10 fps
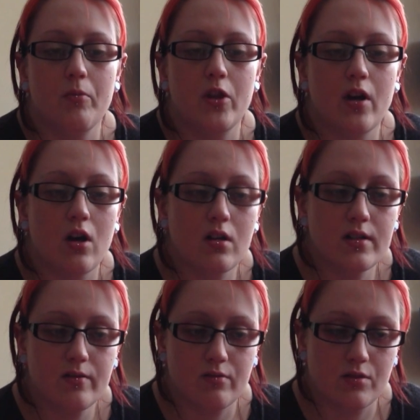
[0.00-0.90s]
There are
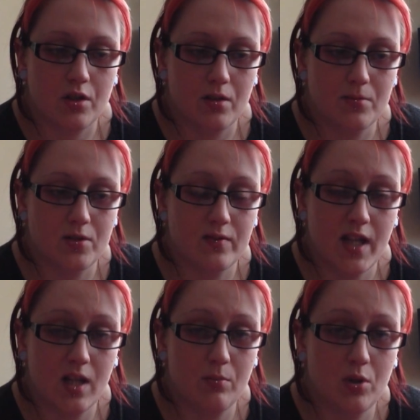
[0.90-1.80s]
different types of
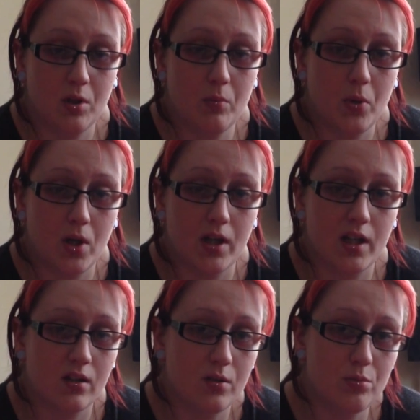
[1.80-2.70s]
tape you can buy,
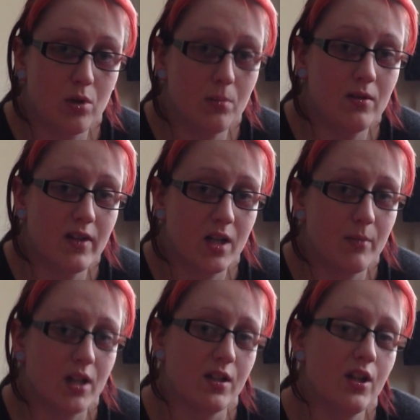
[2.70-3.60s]
and I'd probably
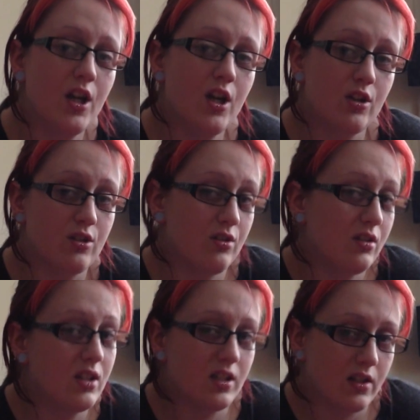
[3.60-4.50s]
recommend
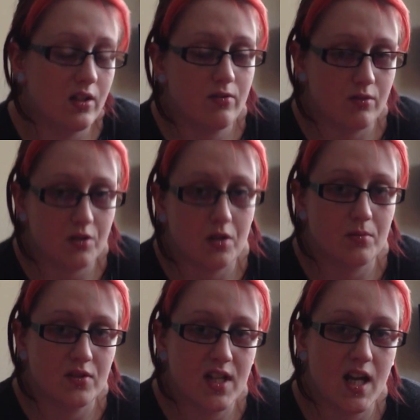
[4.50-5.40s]
Googling the different
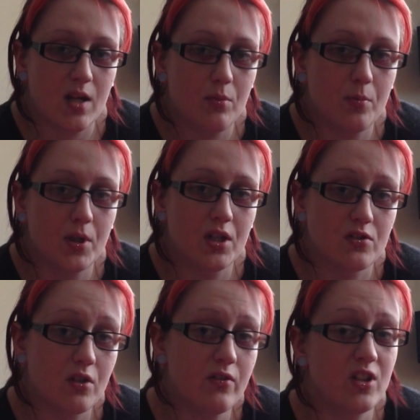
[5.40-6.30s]
types of tape
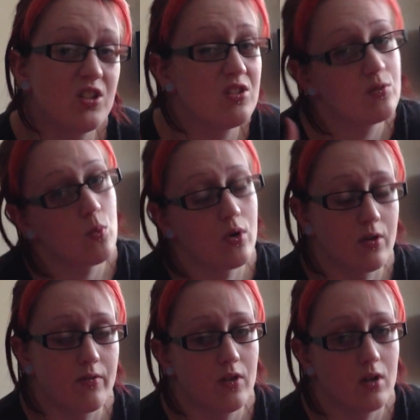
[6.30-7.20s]
because I've only used one
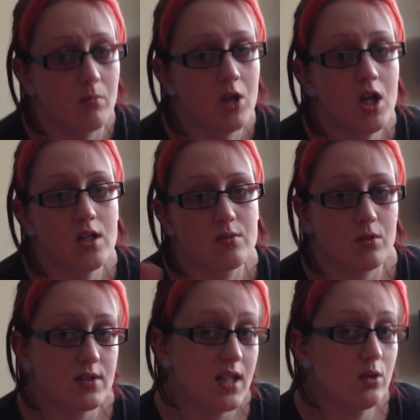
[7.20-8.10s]
of them. So
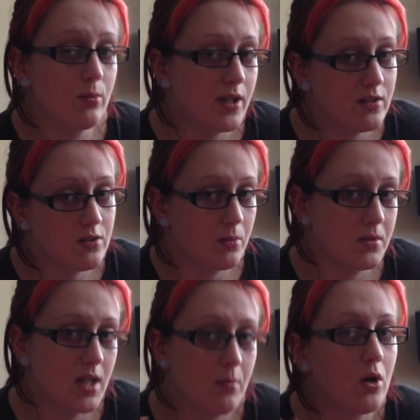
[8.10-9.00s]
I'll tell you about the type
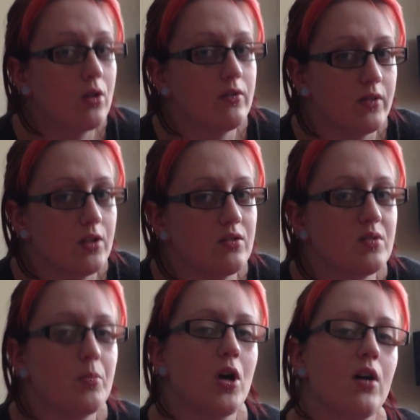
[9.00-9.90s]
of tape I've
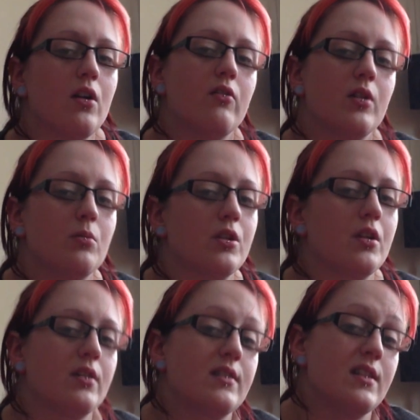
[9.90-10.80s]
used, but I don't really want to
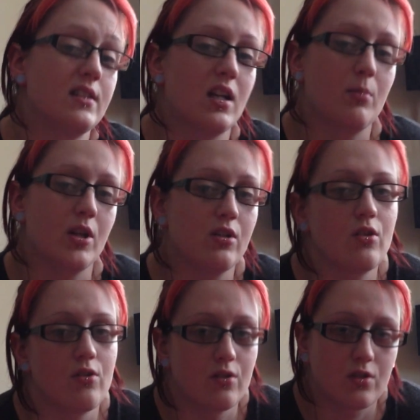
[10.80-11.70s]
go into detail about
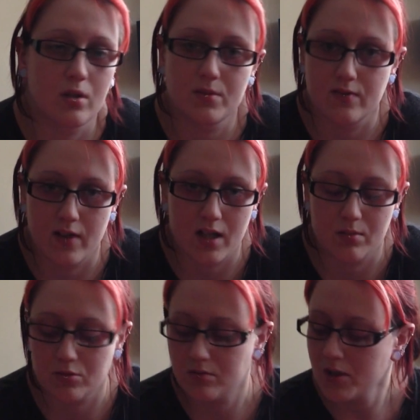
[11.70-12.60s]
the other types
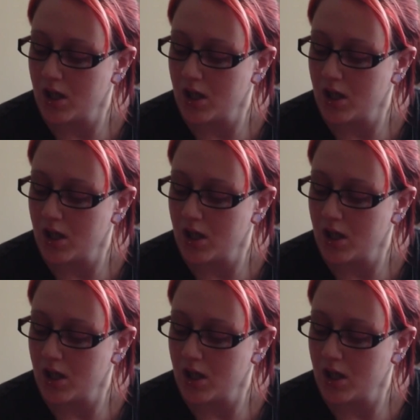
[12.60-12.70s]
available.